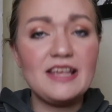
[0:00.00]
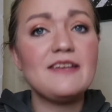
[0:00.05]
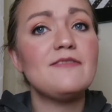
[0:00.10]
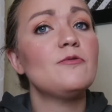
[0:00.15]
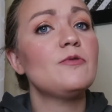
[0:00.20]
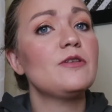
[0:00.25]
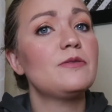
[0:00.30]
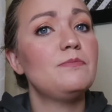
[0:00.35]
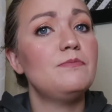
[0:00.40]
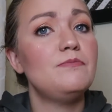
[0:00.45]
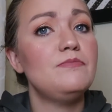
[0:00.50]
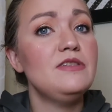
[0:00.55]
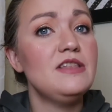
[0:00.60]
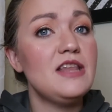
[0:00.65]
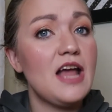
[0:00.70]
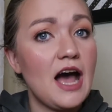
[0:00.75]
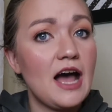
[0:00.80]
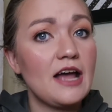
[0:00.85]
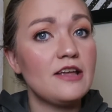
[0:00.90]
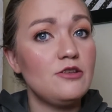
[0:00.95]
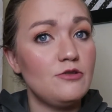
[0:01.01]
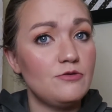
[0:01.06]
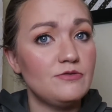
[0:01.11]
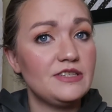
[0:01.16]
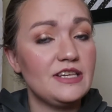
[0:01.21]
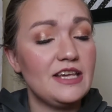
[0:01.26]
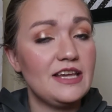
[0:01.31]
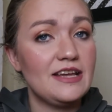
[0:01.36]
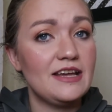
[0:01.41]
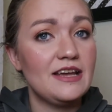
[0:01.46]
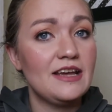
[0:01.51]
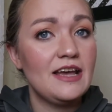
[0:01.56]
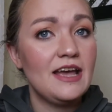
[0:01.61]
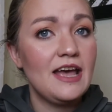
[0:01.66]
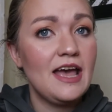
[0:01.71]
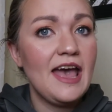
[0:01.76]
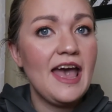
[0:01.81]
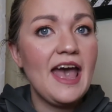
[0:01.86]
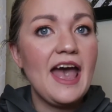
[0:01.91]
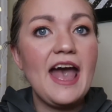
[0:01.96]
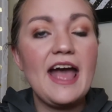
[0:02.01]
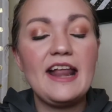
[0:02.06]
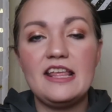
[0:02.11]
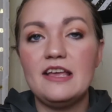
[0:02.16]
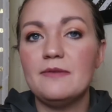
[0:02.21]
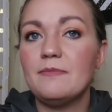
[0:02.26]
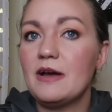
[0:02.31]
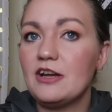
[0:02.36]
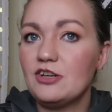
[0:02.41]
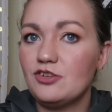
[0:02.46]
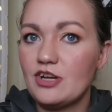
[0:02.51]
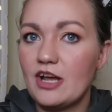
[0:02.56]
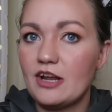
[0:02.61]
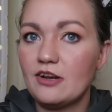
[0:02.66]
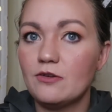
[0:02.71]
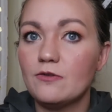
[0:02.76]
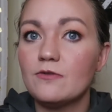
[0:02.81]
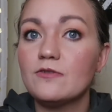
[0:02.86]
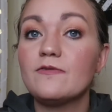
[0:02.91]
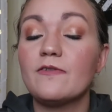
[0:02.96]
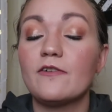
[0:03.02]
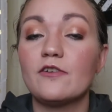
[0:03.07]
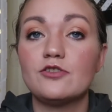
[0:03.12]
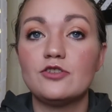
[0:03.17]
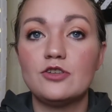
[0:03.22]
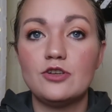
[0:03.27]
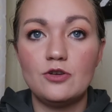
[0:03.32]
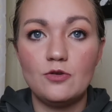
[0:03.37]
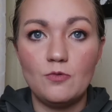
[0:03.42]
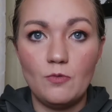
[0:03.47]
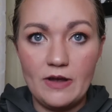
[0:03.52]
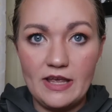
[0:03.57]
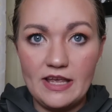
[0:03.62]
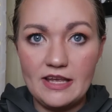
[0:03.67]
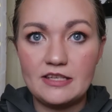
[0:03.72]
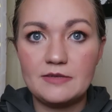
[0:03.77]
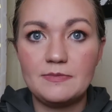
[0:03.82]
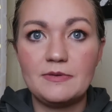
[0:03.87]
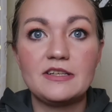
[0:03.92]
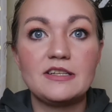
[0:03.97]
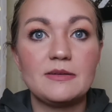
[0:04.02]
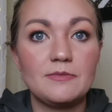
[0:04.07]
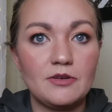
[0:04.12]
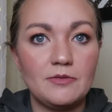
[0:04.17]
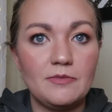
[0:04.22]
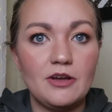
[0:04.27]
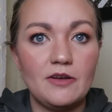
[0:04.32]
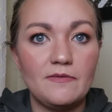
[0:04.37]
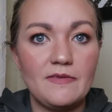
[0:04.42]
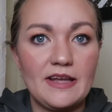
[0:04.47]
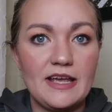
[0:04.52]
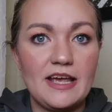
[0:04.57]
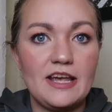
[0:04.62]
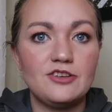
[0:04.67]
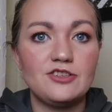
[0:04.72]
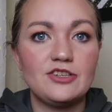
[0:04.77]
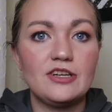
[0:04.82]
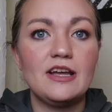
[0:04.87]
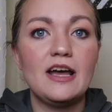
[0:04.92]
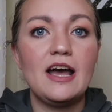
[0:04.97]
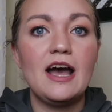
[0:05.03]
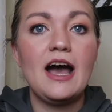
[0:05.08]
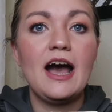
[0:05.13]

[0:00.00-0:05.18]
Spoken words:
Even with not using any of my shadows for 2 weeks because I'm going to be on vacation,